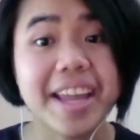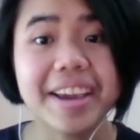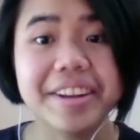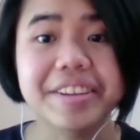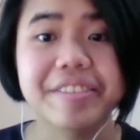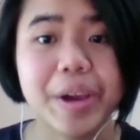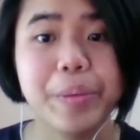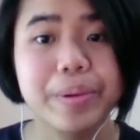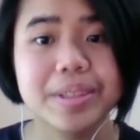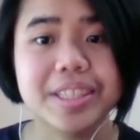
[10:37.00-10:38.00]
negative i
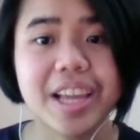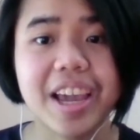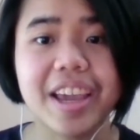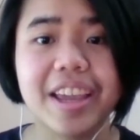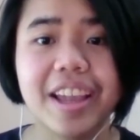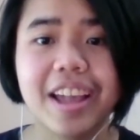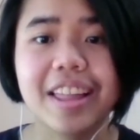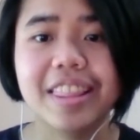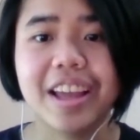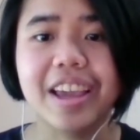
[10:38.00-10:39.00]
would say
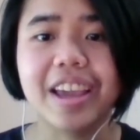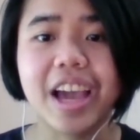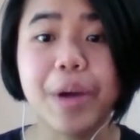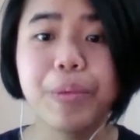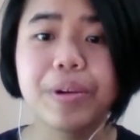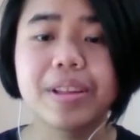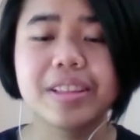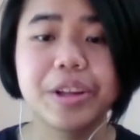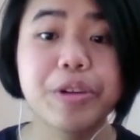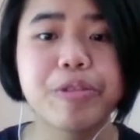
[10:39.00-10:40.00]
like i would
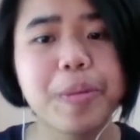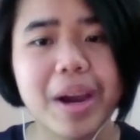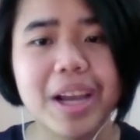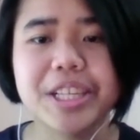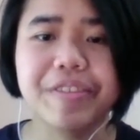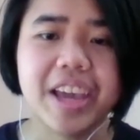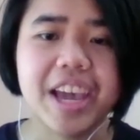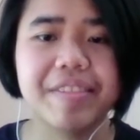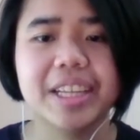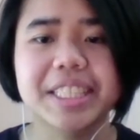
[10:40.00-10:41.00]
you know for myself i
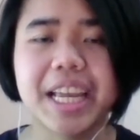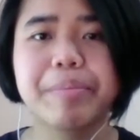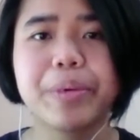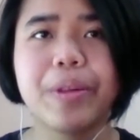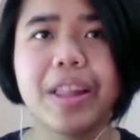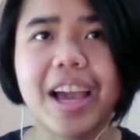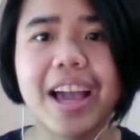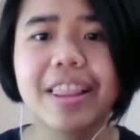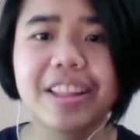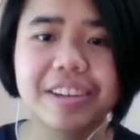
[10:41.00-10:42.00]
have an example like
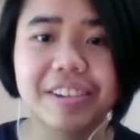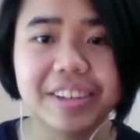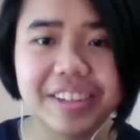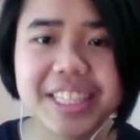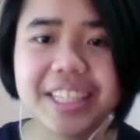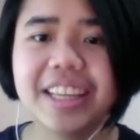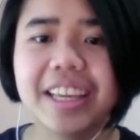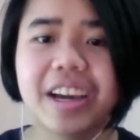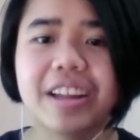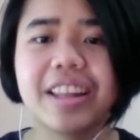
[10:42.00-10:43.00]
I
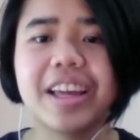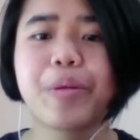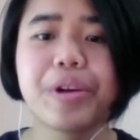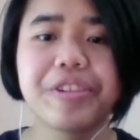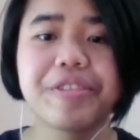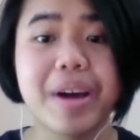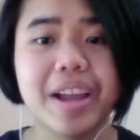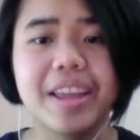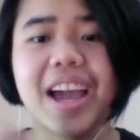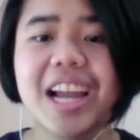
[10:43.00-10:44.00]
recently got like one of
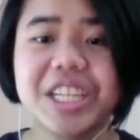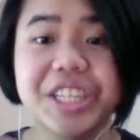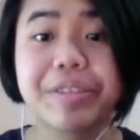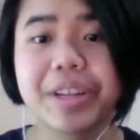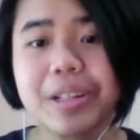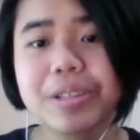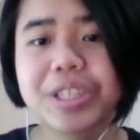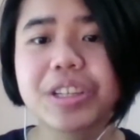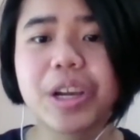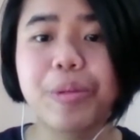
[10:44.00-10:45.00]
my ig
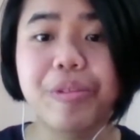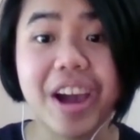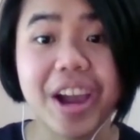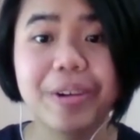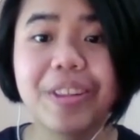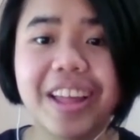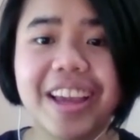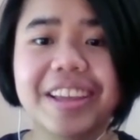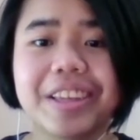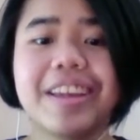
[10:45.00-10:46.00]
reels to go viral
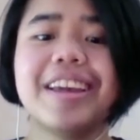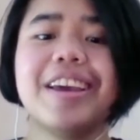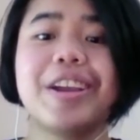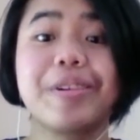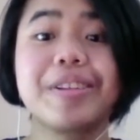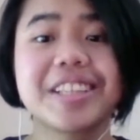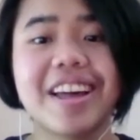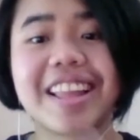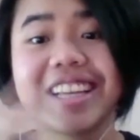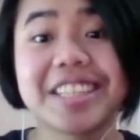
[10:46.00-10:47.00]
like you know, it's mm-hmm.
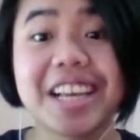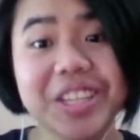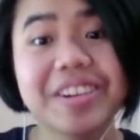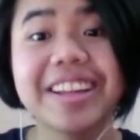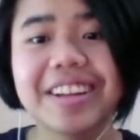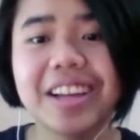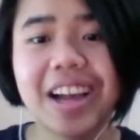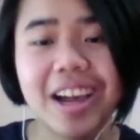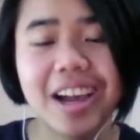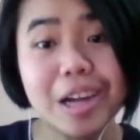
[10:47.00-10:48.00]
got like 600
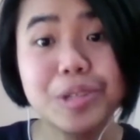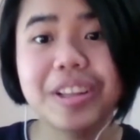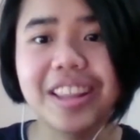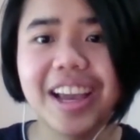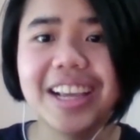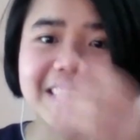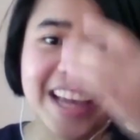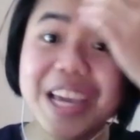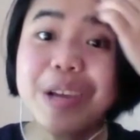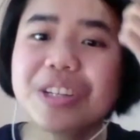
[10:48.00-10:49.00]
likes.
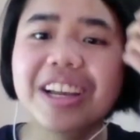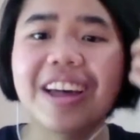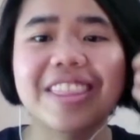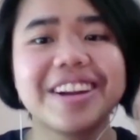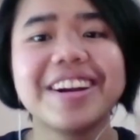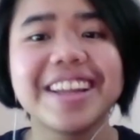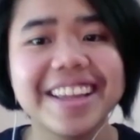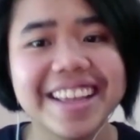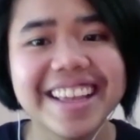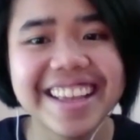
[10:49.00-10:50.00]
Like, I usually got
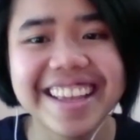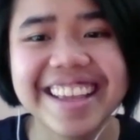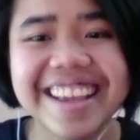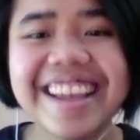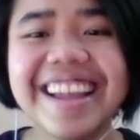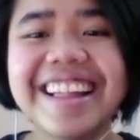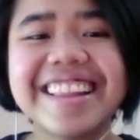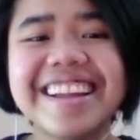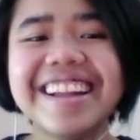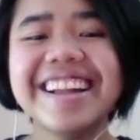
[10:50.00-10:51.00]
30. right, right.